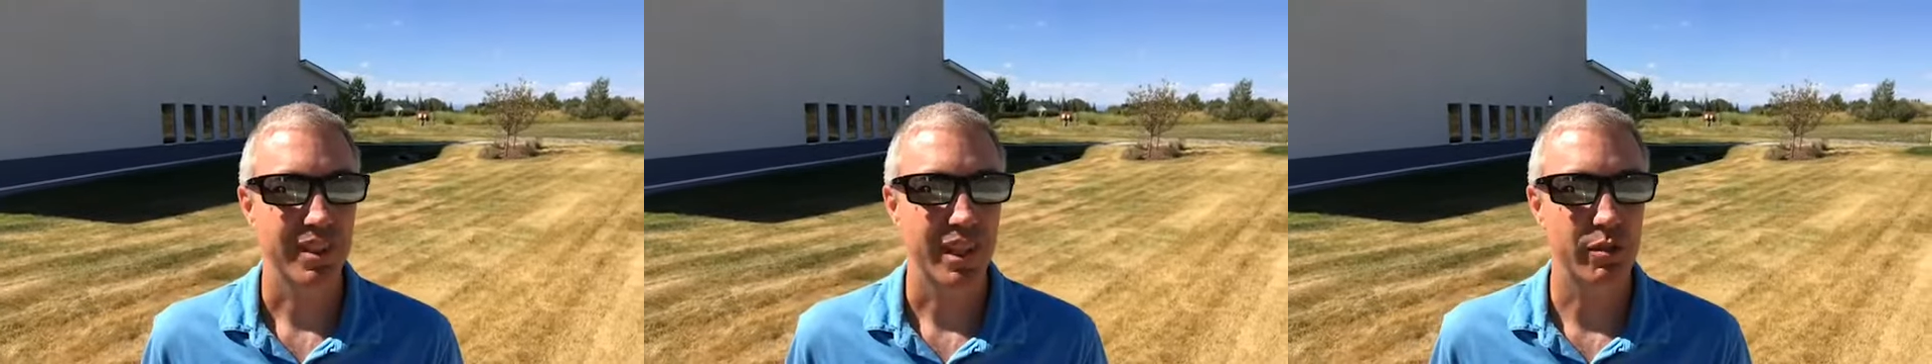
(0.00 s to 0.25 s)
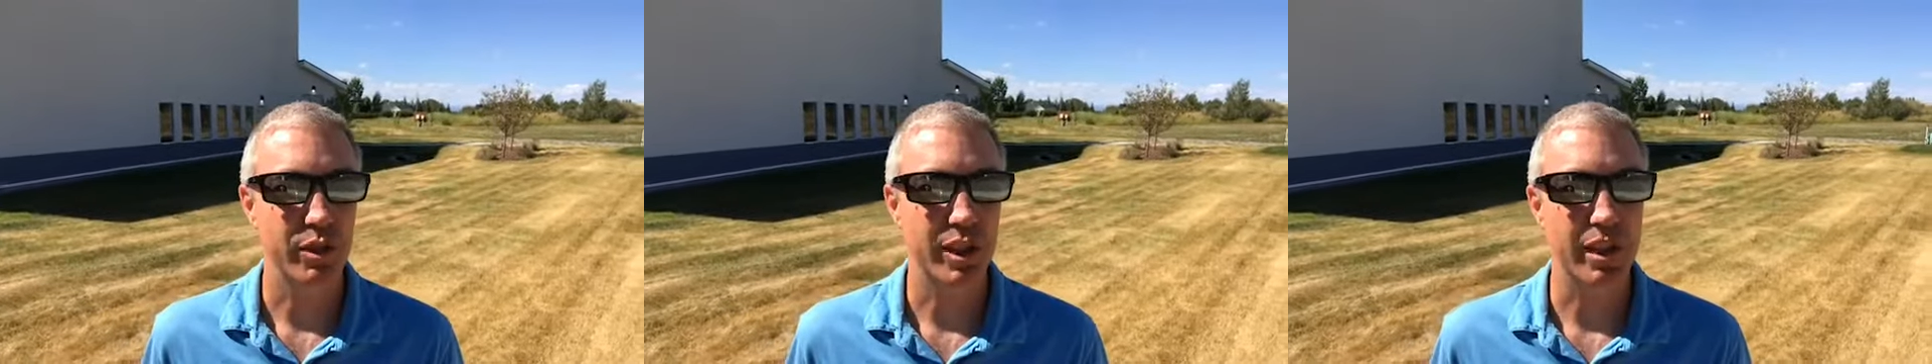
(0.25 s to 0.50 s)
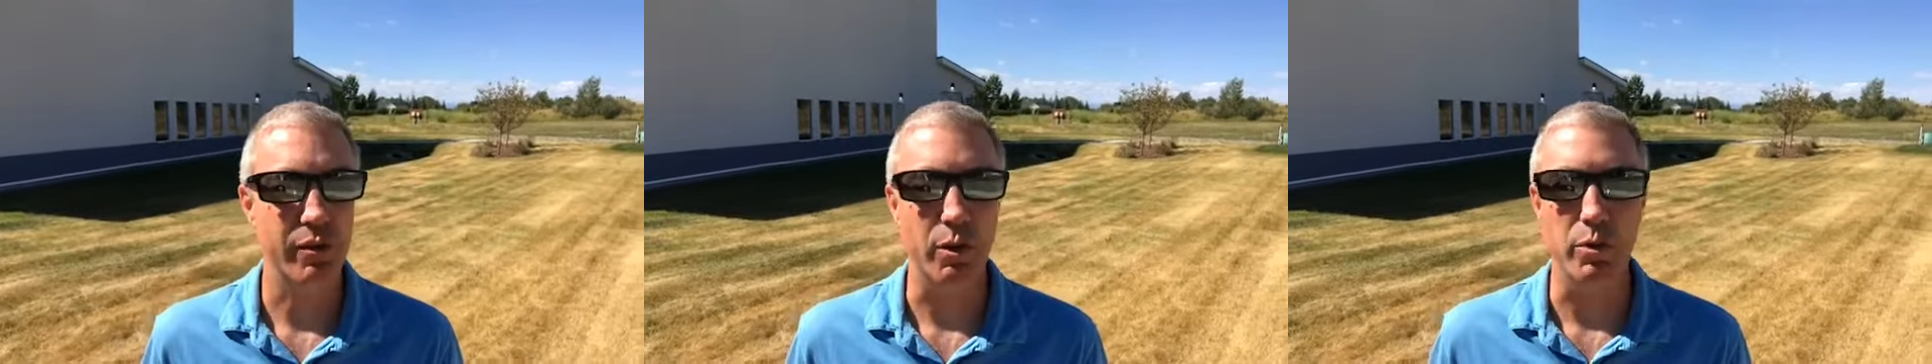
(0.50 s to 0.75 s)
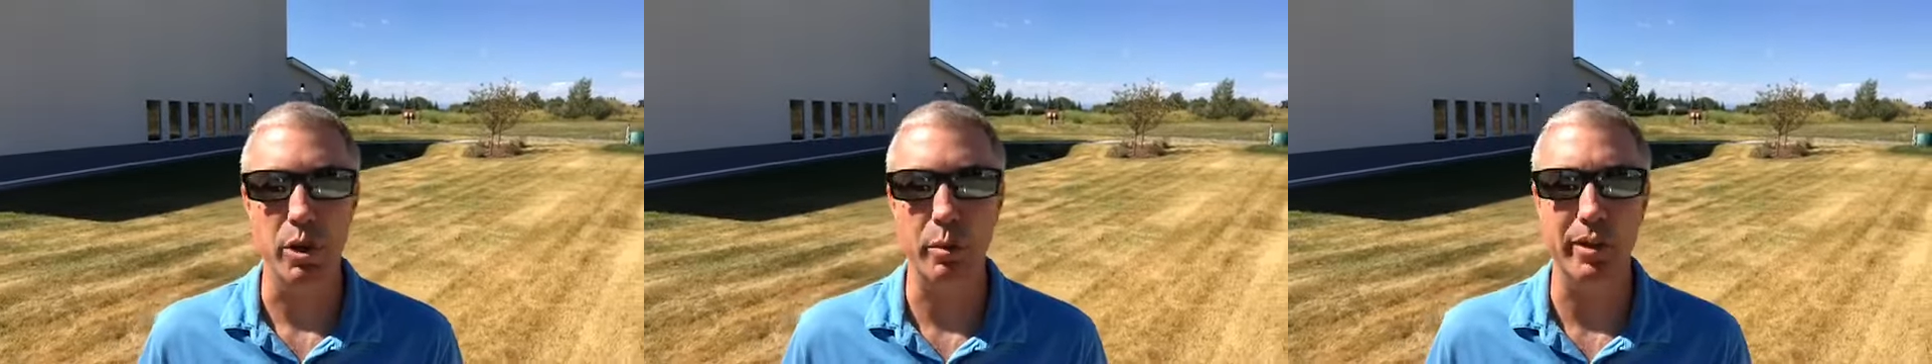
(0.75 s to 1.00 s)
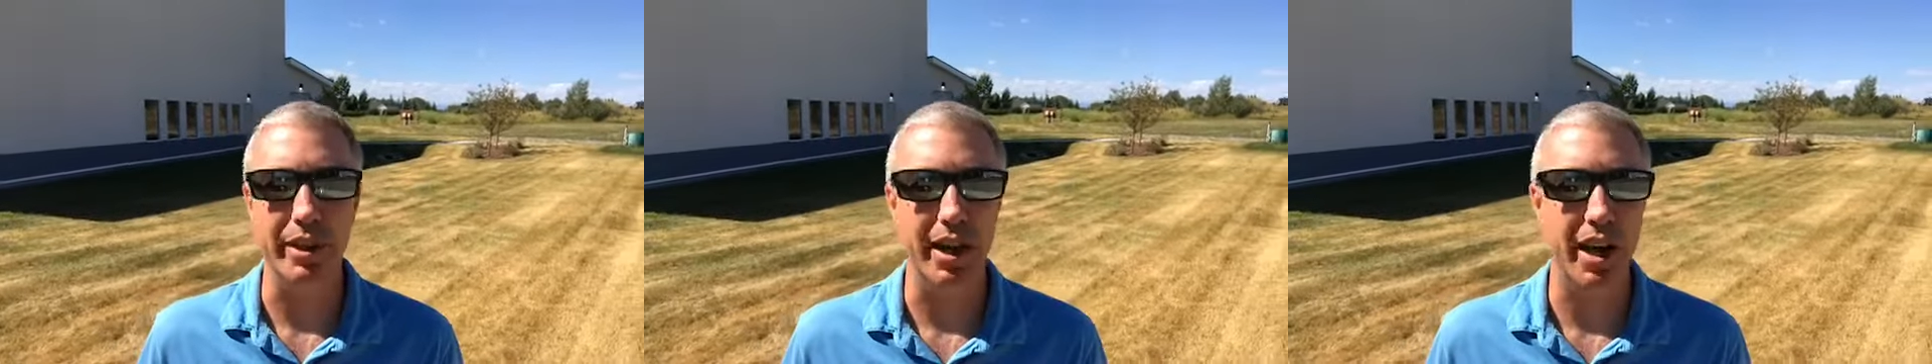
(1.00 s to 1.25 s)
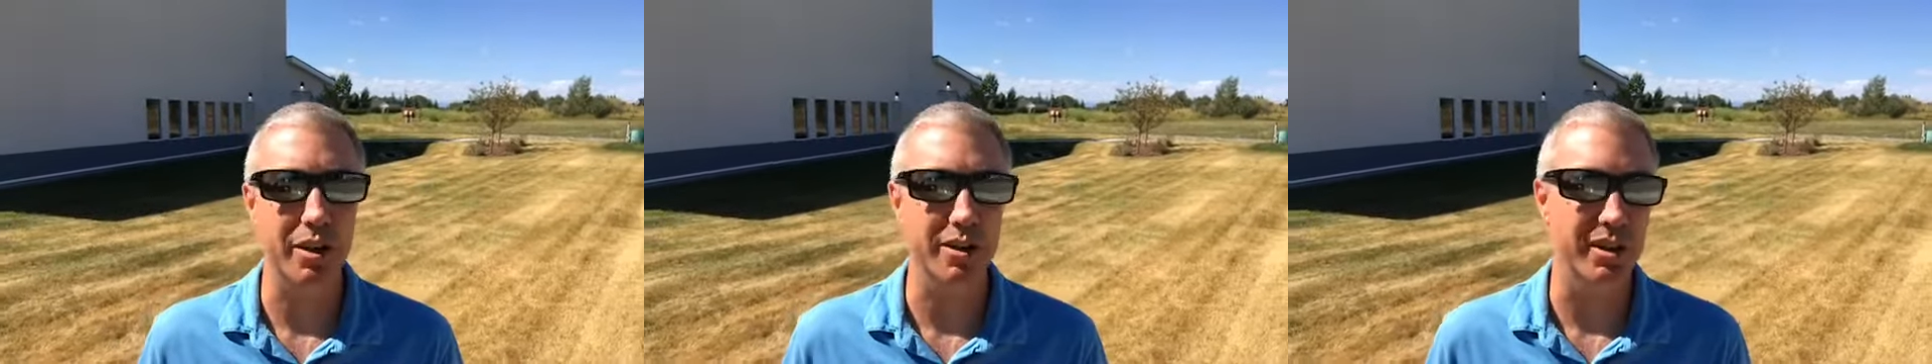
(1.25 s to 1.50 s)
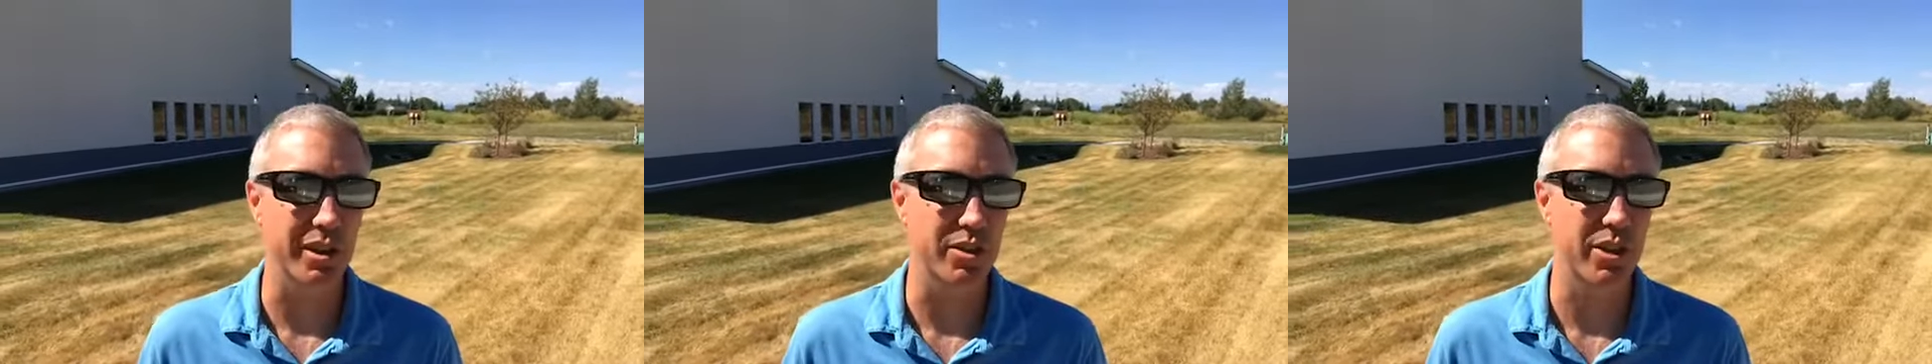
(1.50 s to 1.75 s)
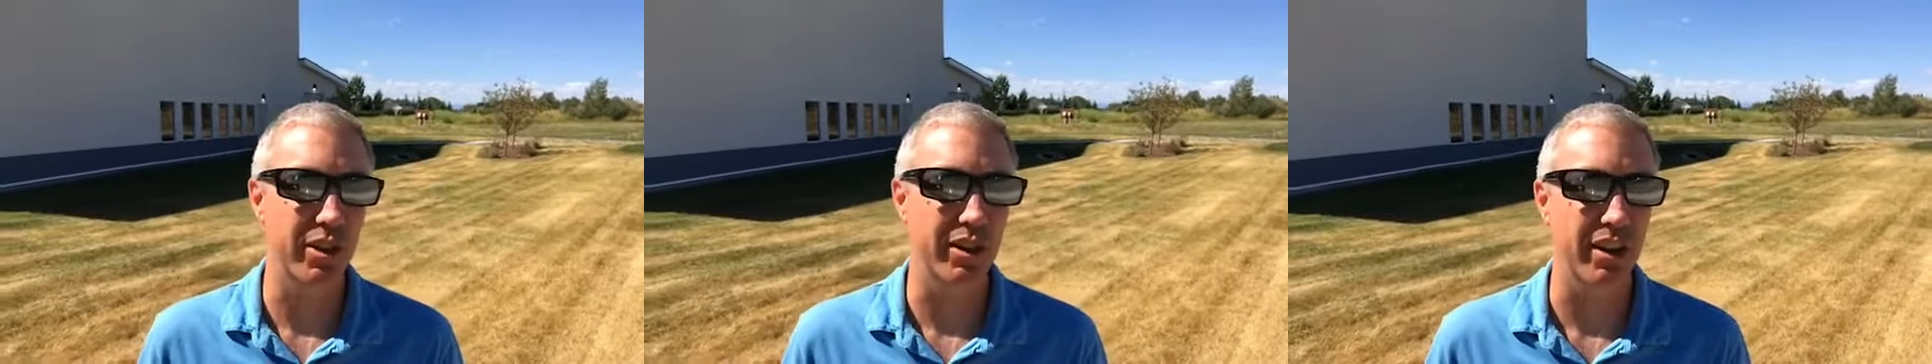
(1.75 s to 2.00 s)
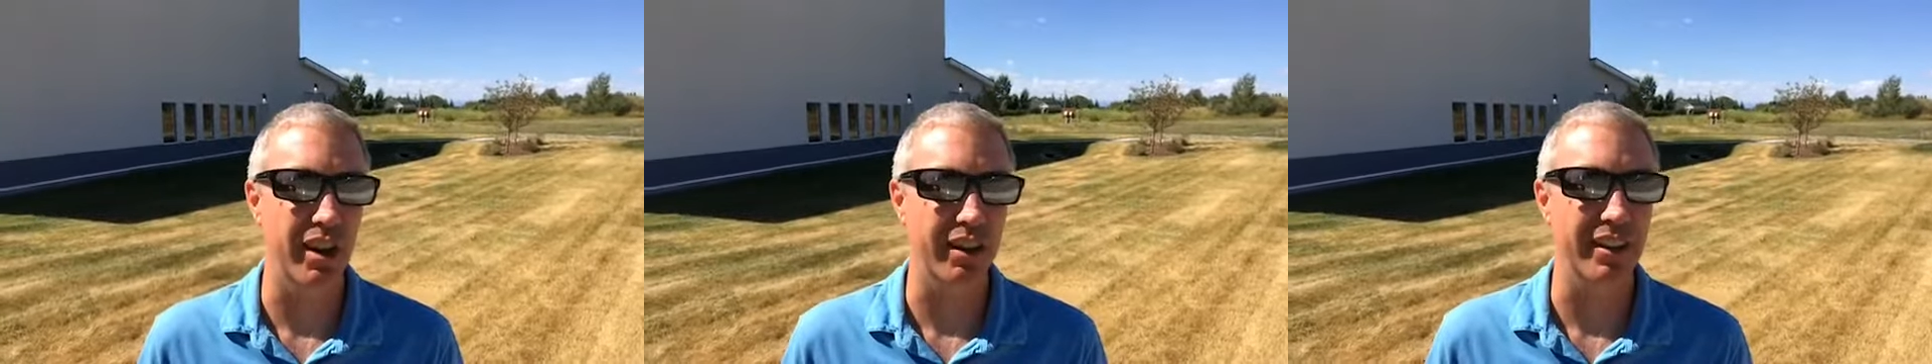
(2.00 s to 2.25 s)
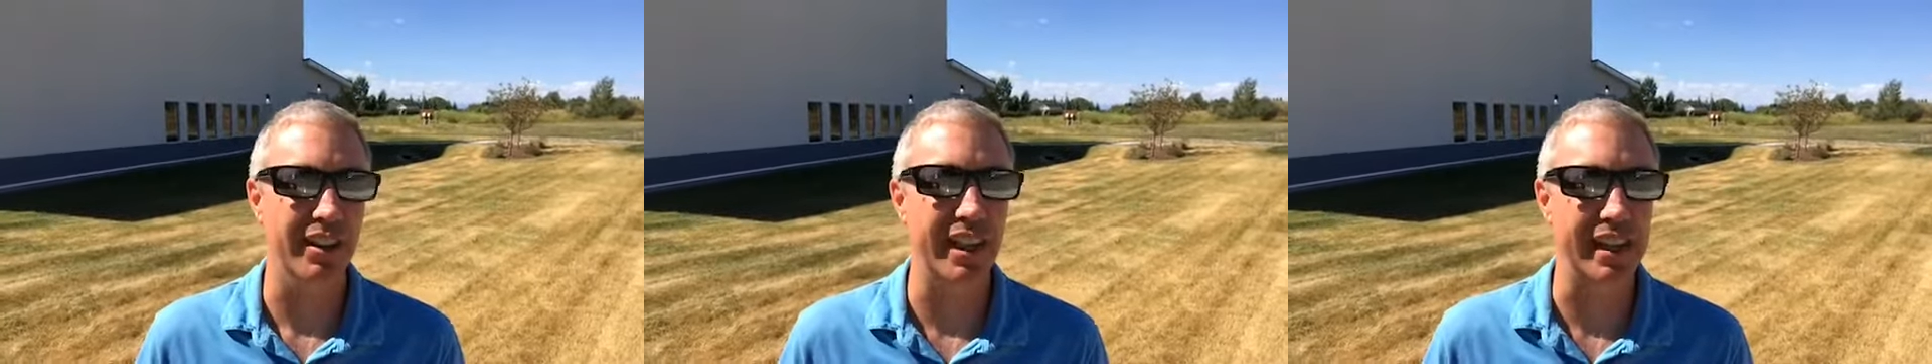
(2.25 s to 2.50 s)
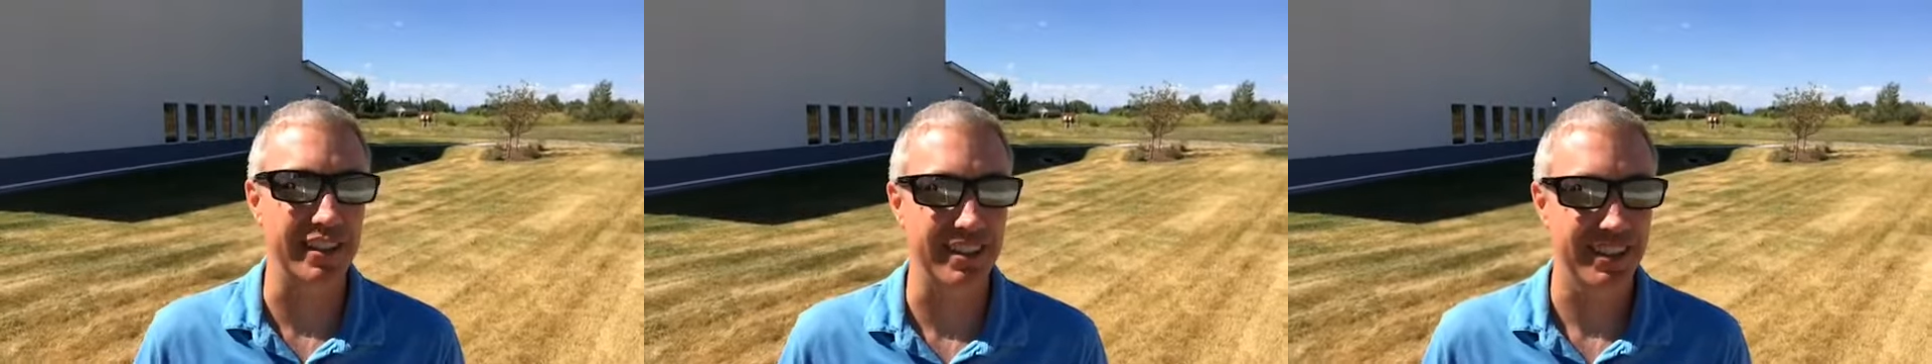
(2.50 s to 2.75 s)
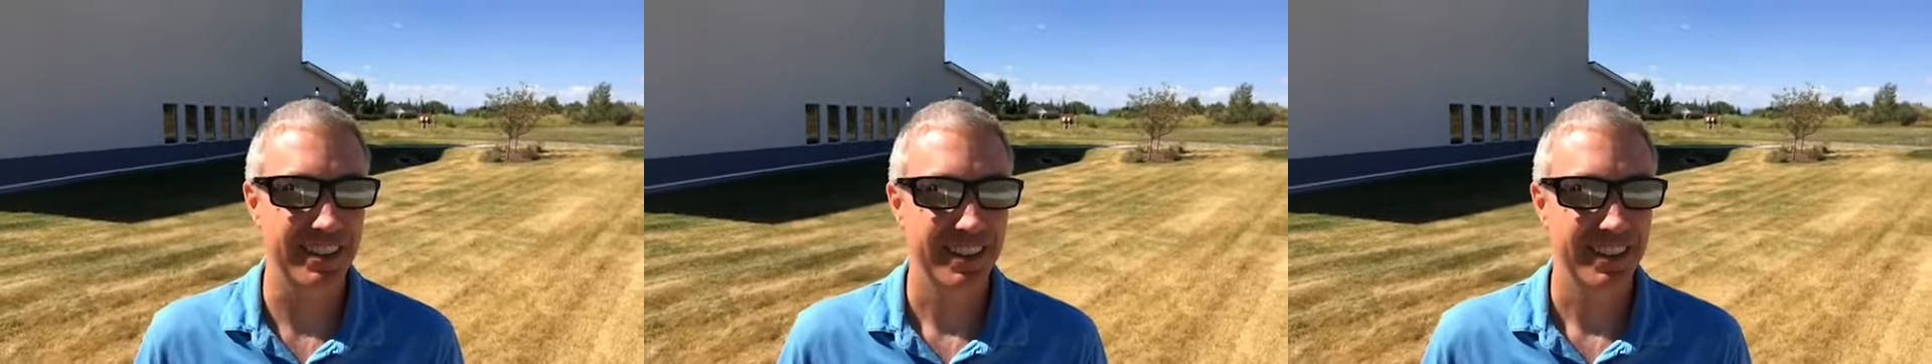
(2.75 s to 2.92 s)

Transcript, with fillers: If you think of a room in your house and you turn on a light,